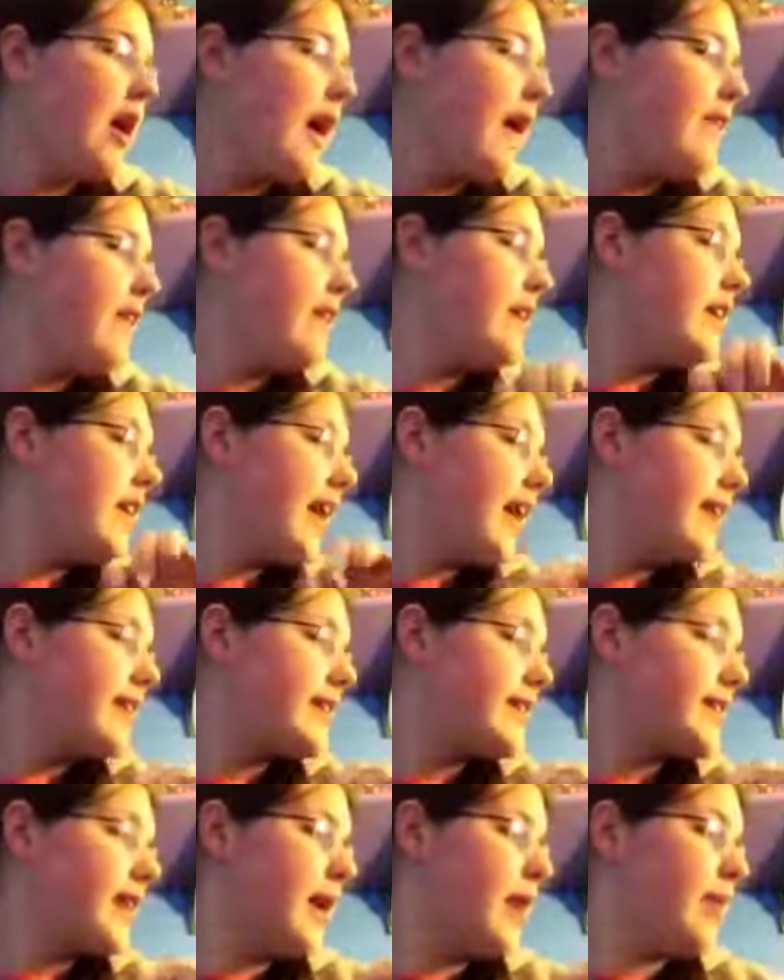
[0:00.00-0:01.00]
Then
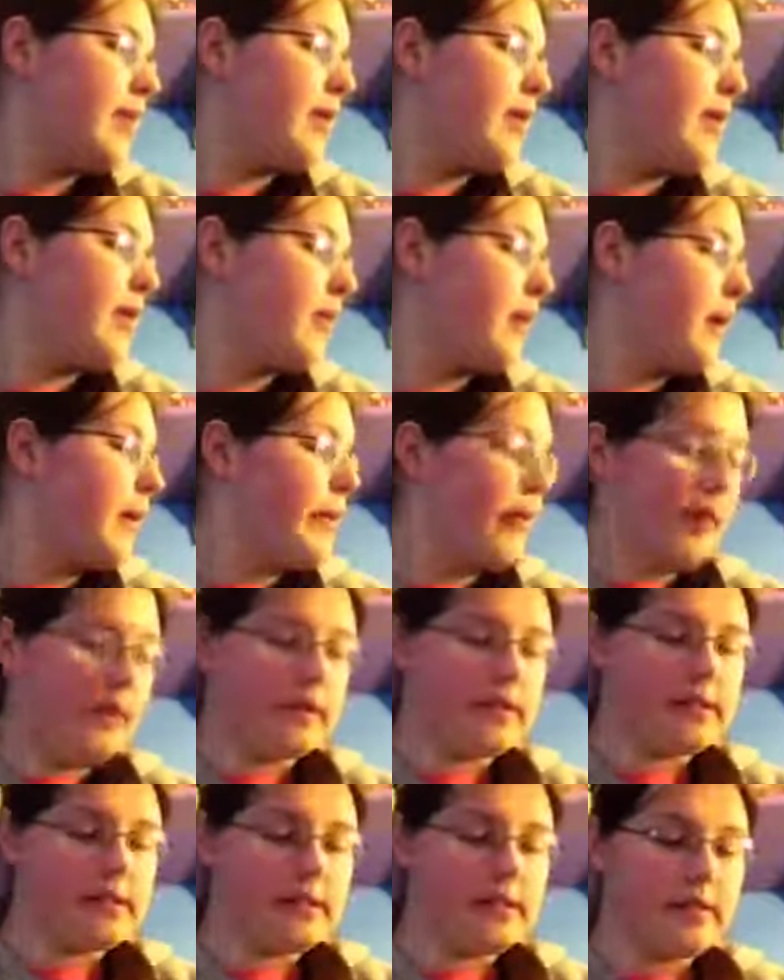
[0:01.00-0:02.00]
next up are my
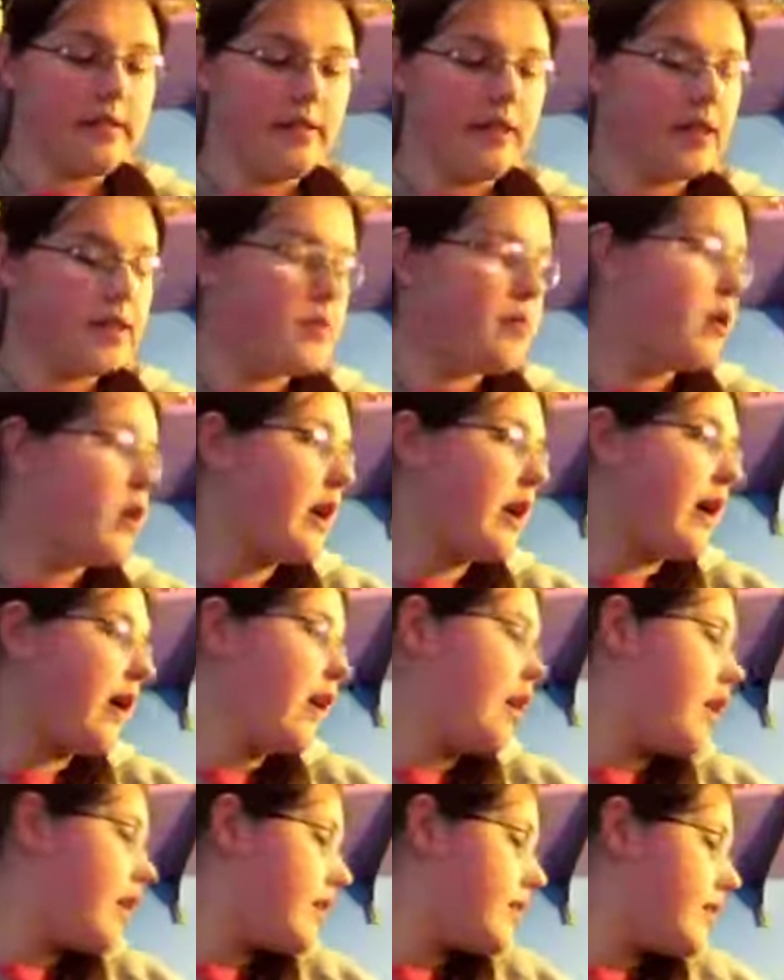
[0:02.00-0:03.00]
books. The first book I
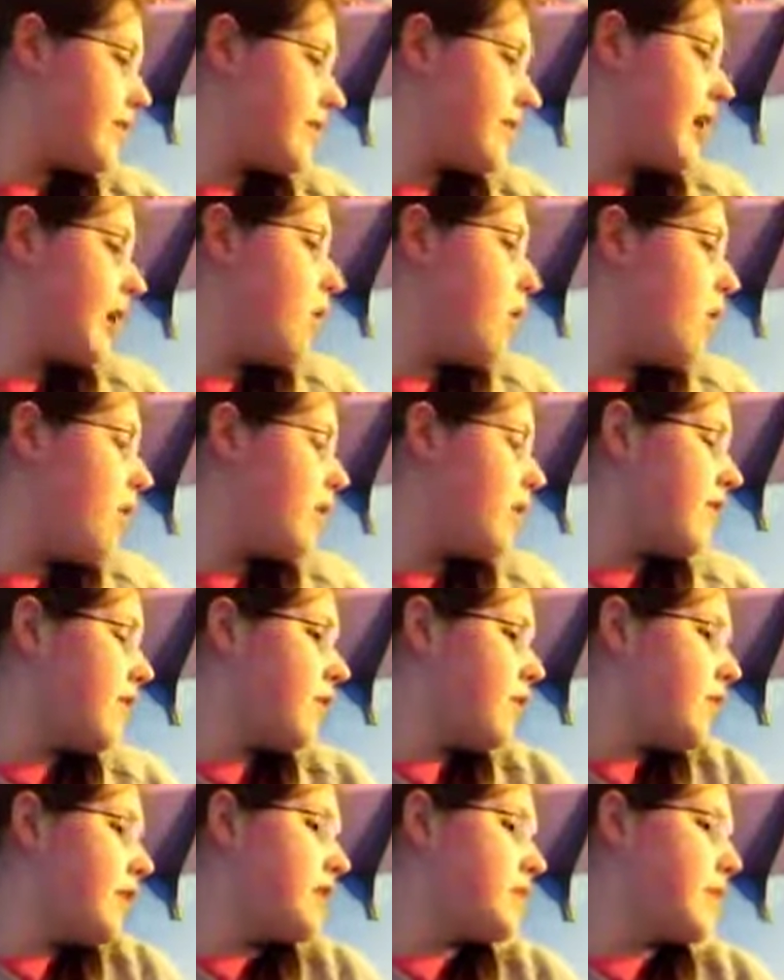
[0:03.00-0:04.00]
got is something I won a
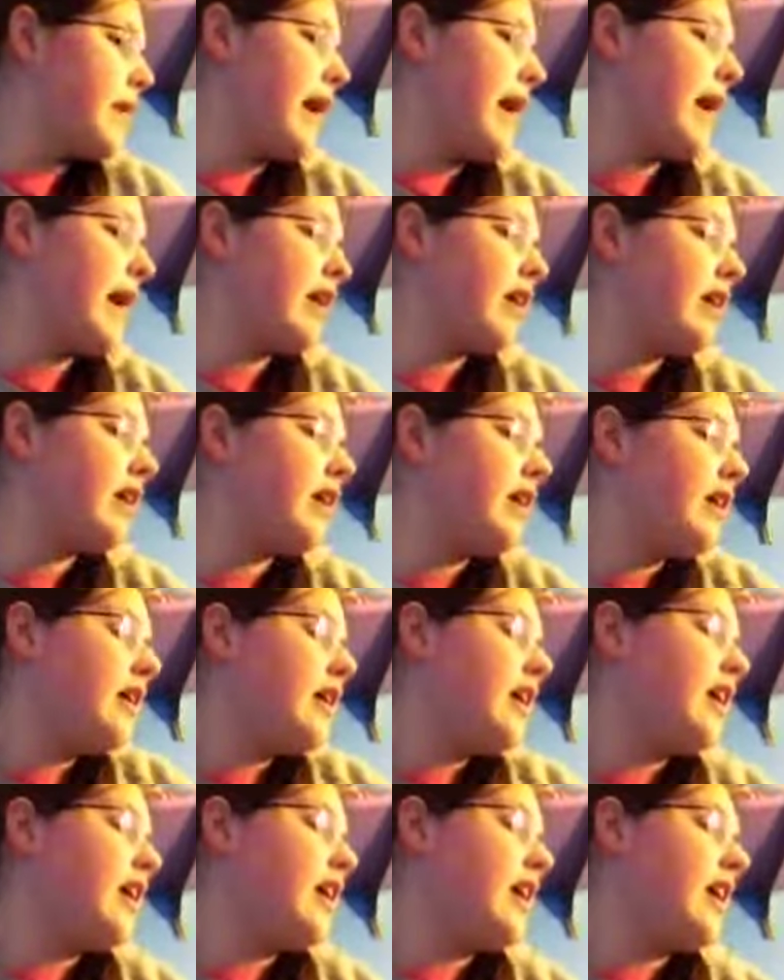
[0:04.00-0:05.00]
few weeks back,
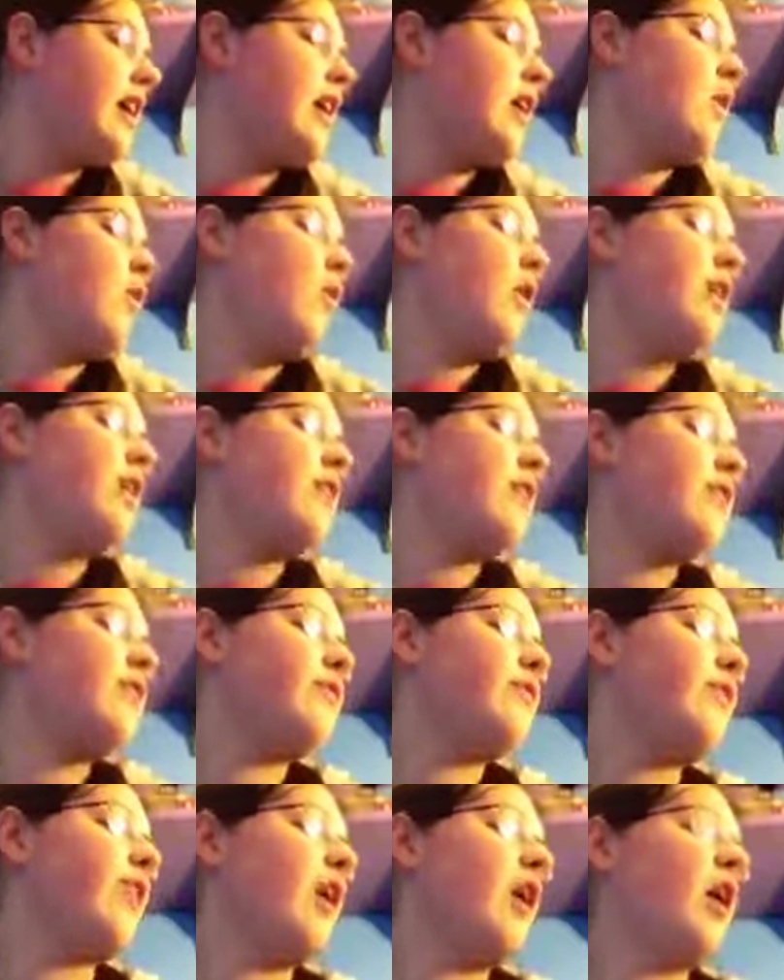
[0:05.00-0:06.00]
and I won it
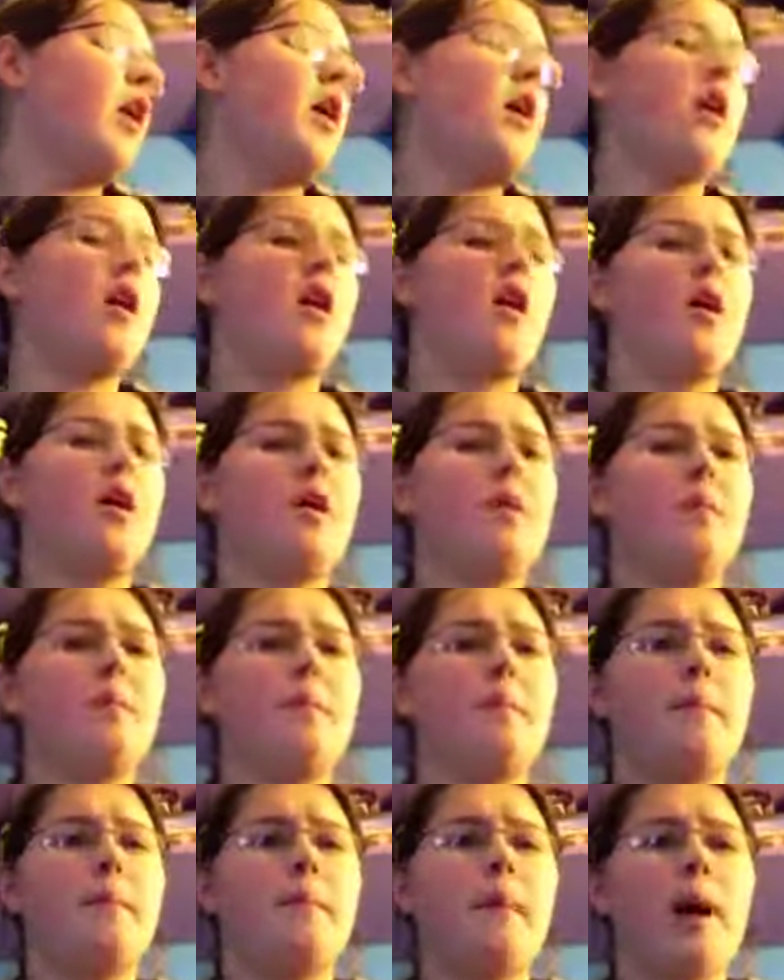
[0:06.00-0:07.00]

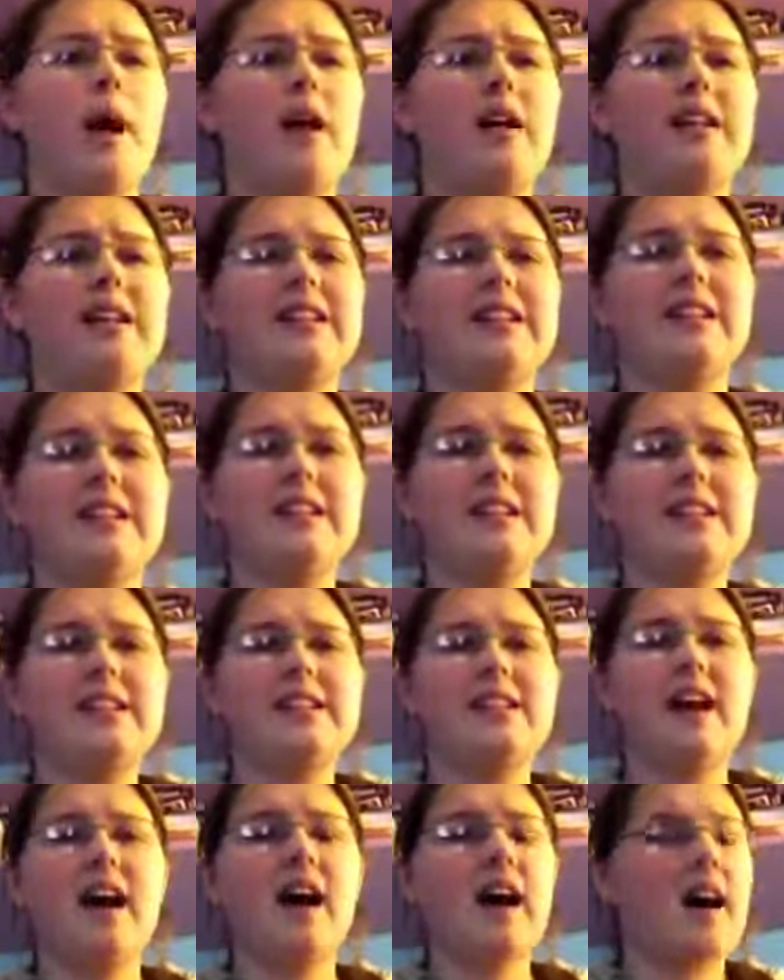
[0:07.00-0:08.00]
from
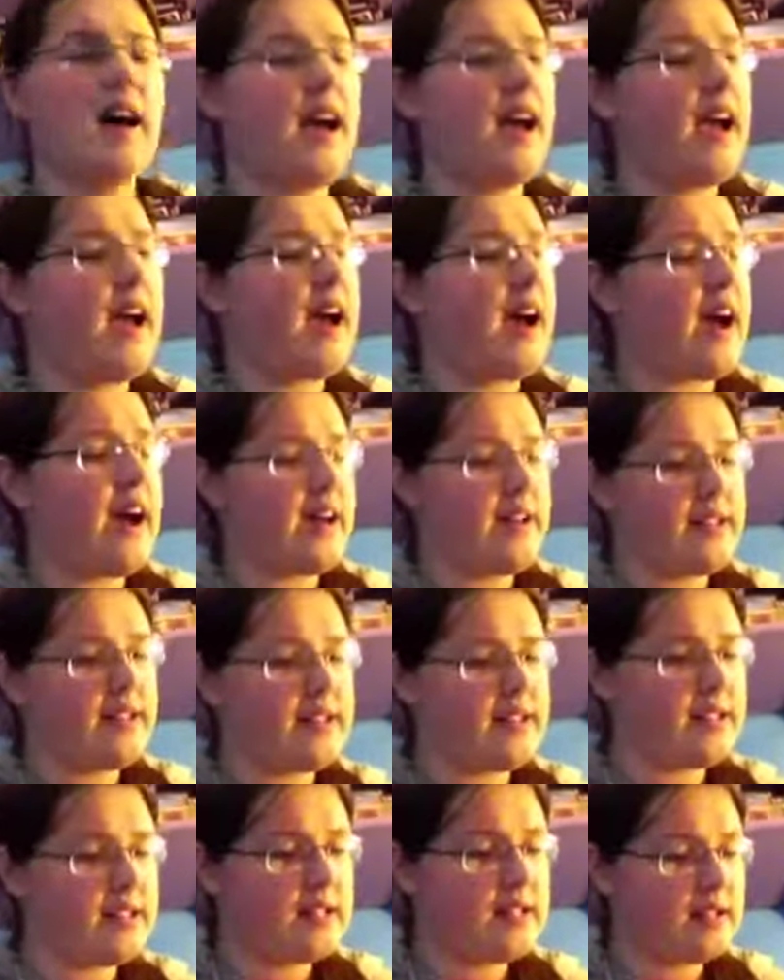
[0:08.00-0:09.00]
Lisa
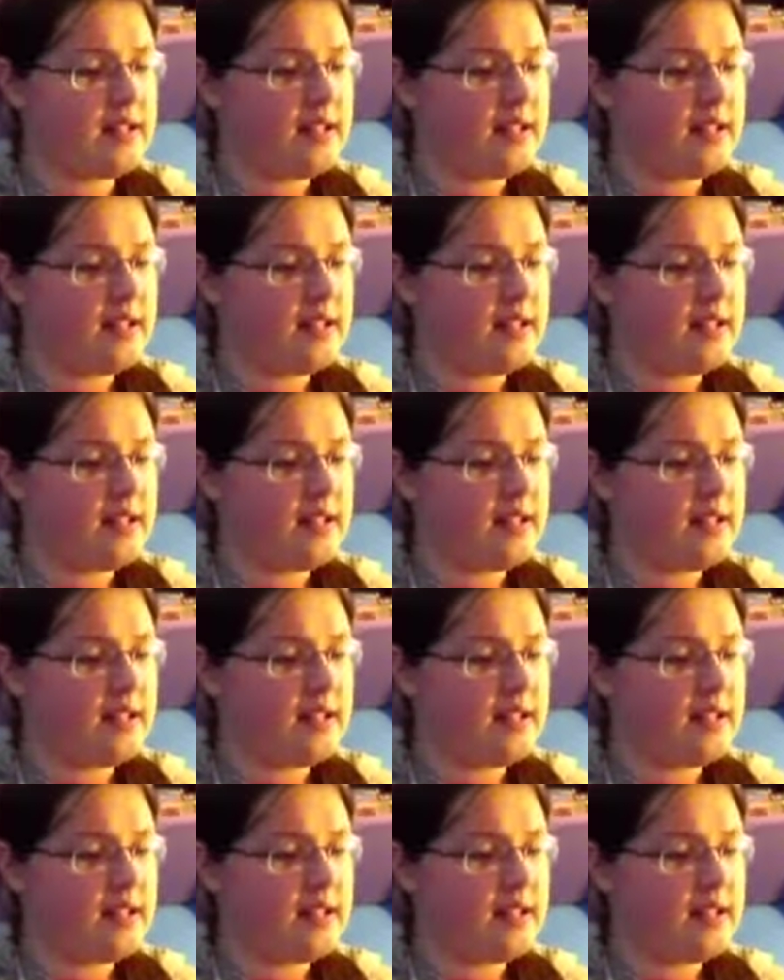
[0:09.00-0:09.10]
at.